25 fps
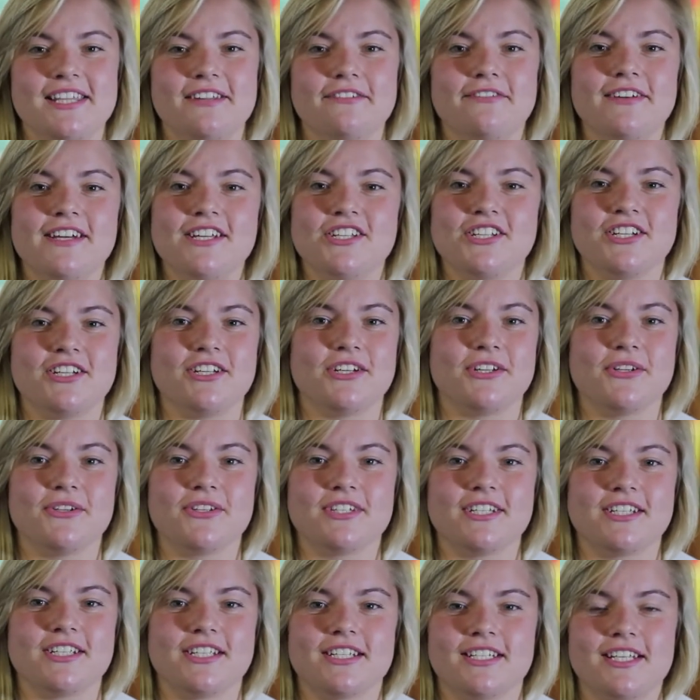and the Fijian
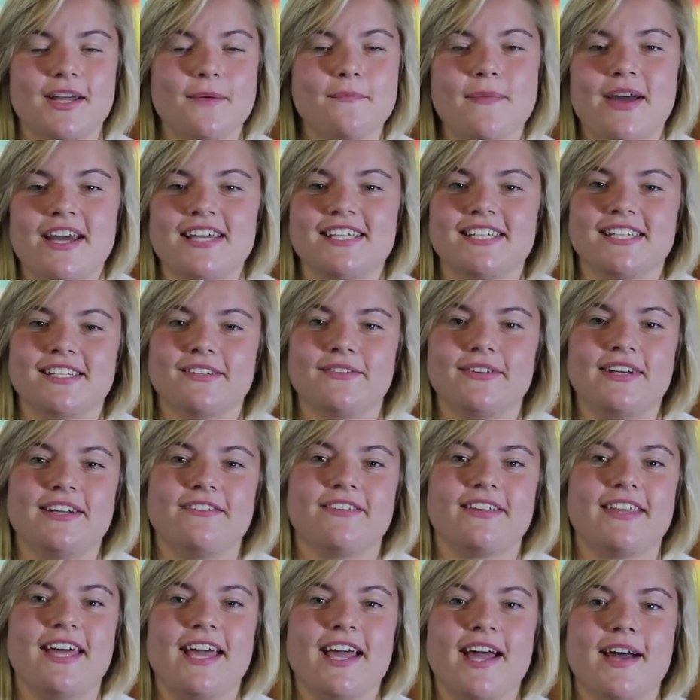girls are just amazing
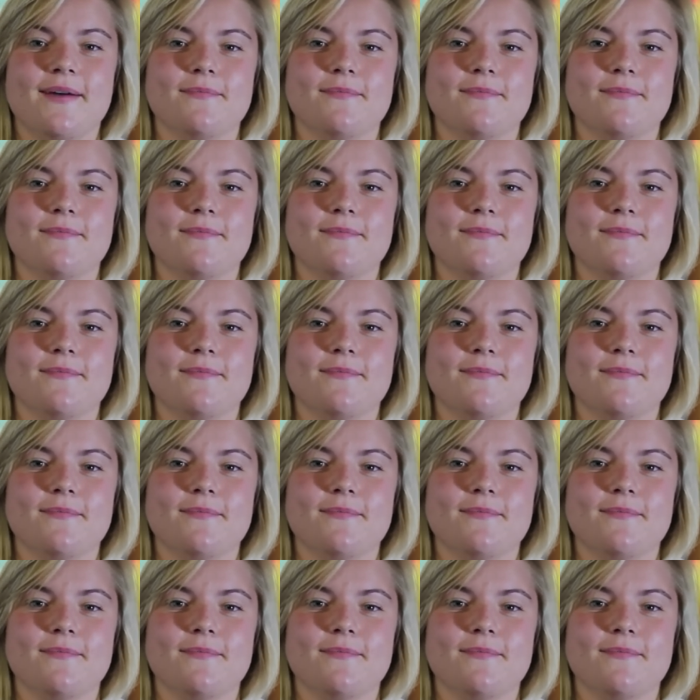whenever they